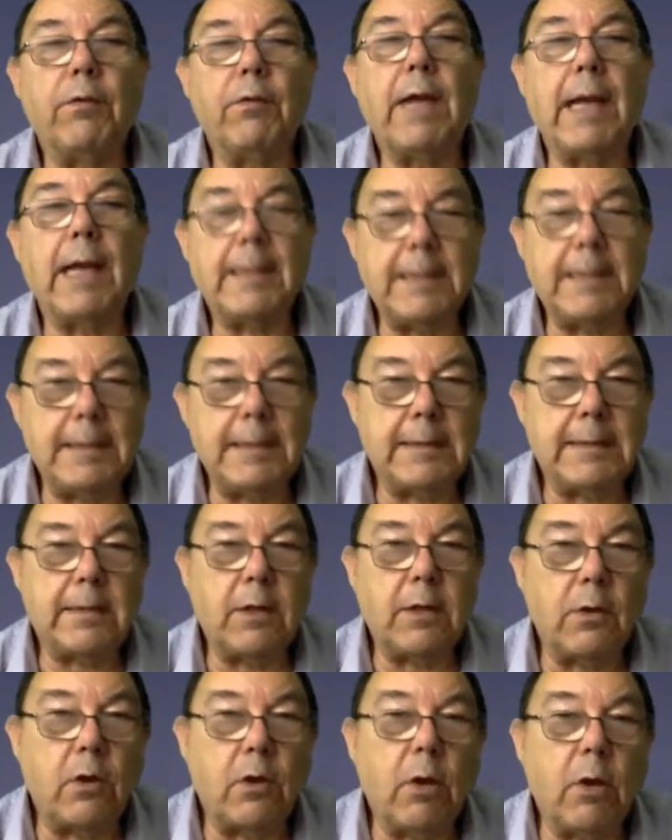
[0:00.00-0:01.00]
gases
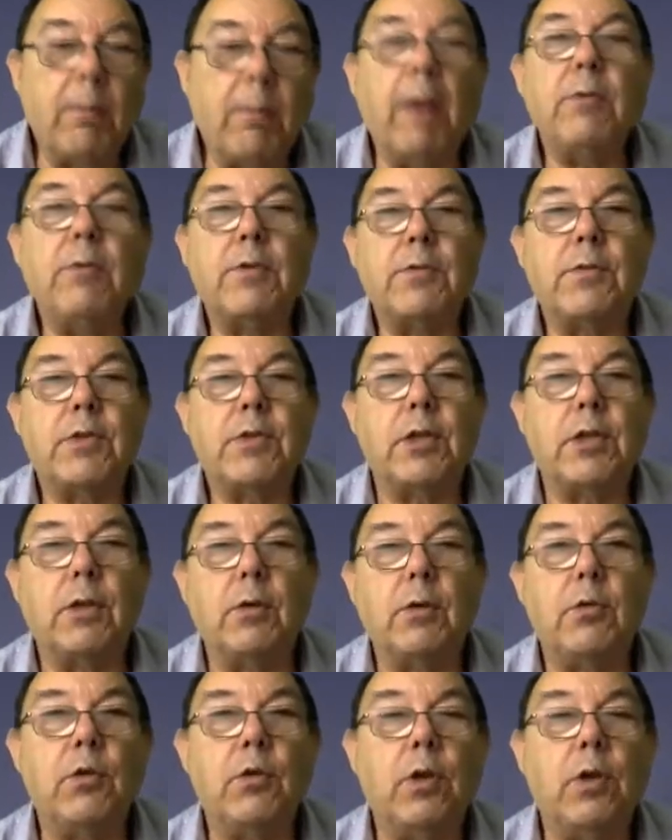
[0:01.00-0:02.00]
can come out of
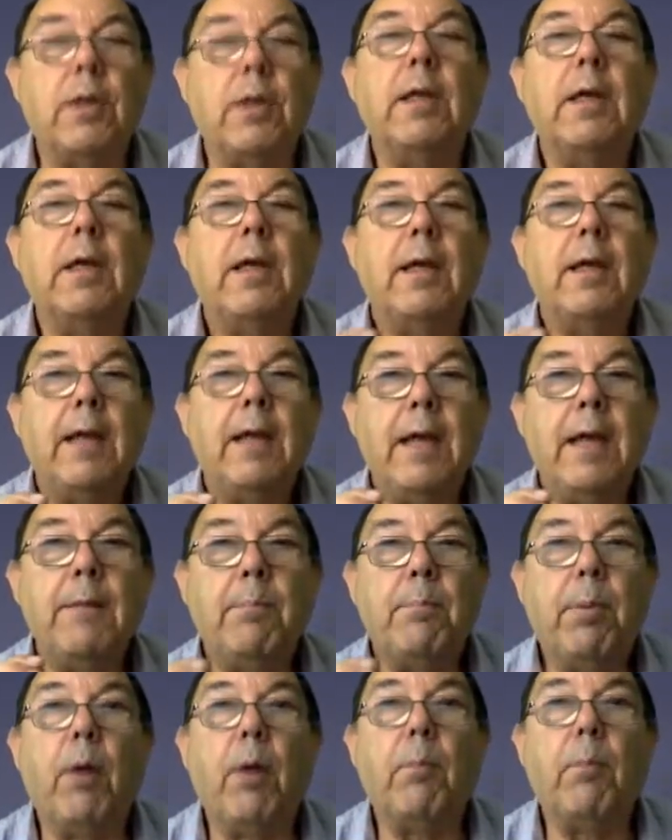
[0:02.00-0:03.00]
solution in
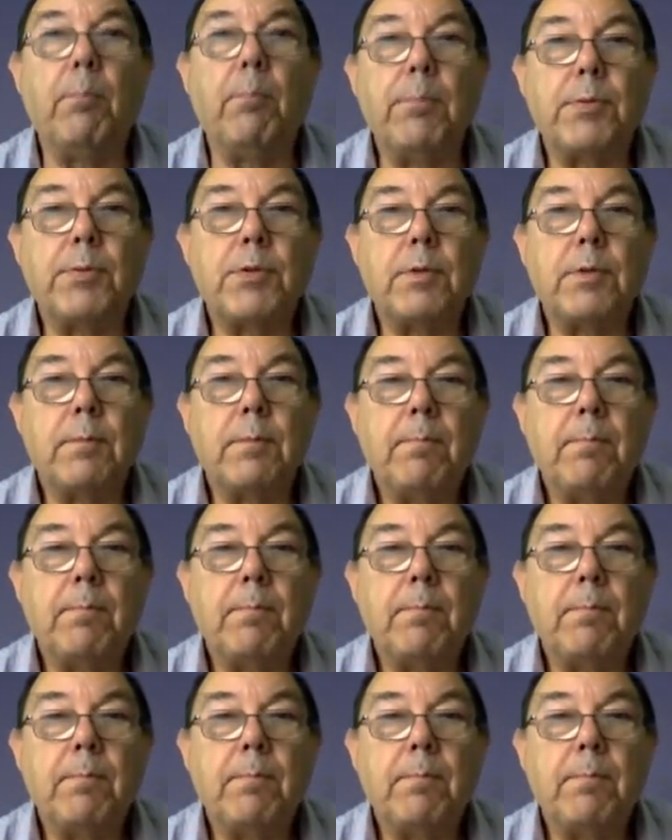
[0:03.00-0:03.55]
pumps.